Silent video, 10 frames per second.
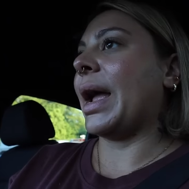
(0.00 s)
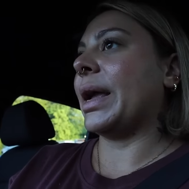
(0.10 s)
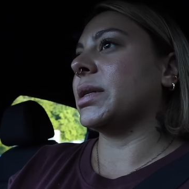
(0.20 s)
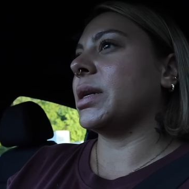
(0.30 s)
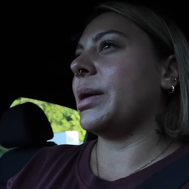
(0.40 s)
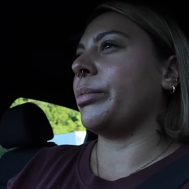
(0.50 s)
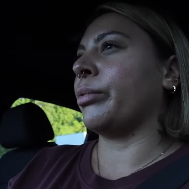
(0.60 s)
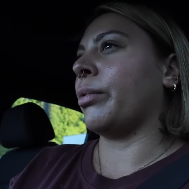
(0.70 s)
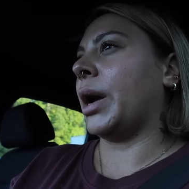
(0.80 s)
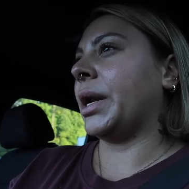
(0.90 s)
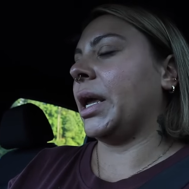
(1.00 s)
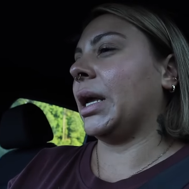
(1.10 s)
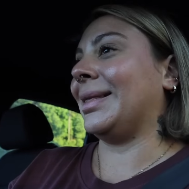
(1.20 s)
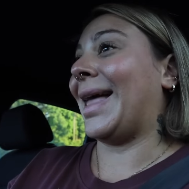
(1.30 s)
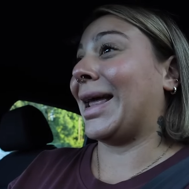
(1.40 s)
I ended up
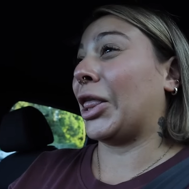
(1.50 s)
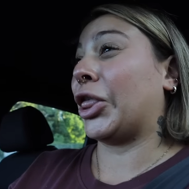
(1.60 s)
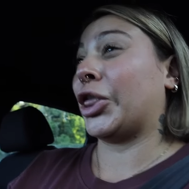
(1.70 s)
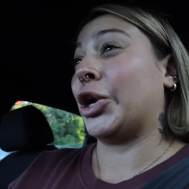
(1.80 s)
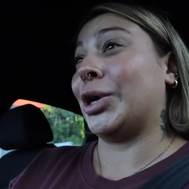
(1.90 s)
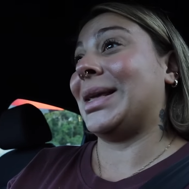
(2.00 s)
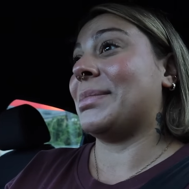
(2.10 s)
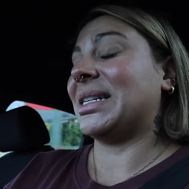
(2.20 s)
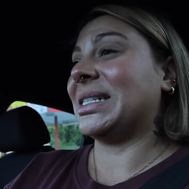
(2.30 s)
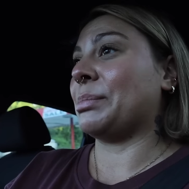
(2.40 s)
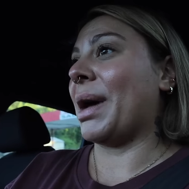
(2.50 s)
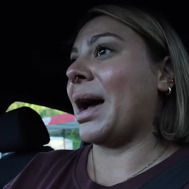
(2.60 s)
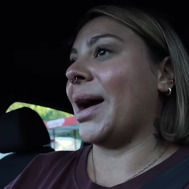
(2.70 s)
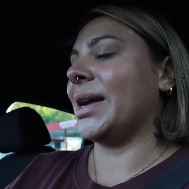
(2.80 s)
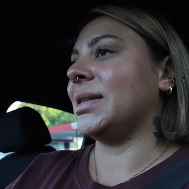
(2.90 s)
running like 30 minutes
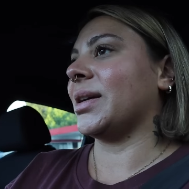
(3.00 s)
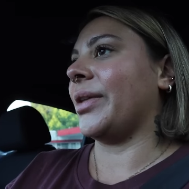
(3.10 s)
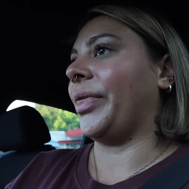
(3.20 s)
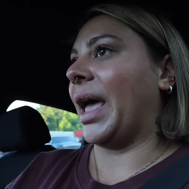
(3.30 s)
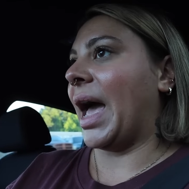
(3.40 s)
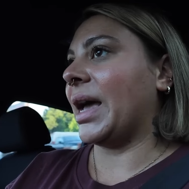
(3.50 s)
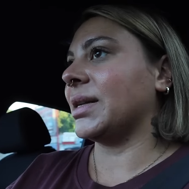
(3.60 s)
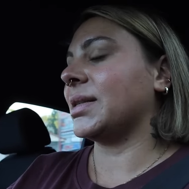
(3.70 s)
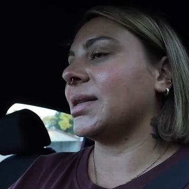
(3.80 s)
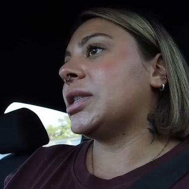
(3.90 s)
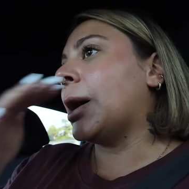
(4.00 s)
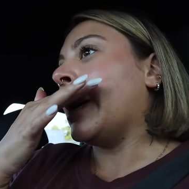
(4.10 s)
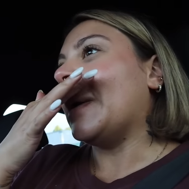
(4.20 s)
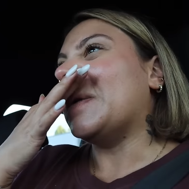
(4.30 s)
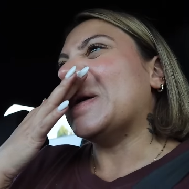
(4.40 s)
behind on that.
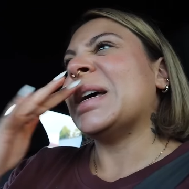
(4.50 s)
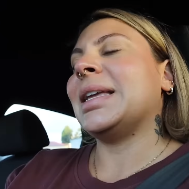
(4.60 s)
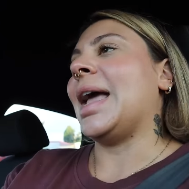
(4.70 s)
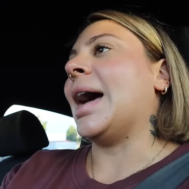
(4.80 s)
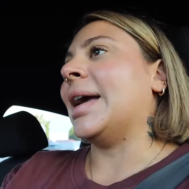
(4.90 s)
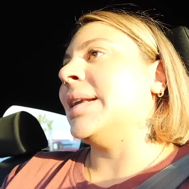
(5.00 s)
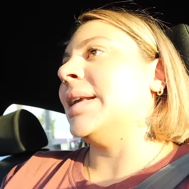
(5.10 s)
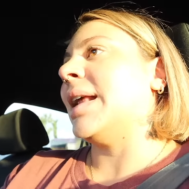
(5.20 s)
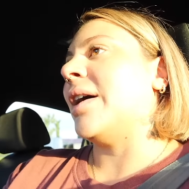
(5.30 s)
So yeah, I didn't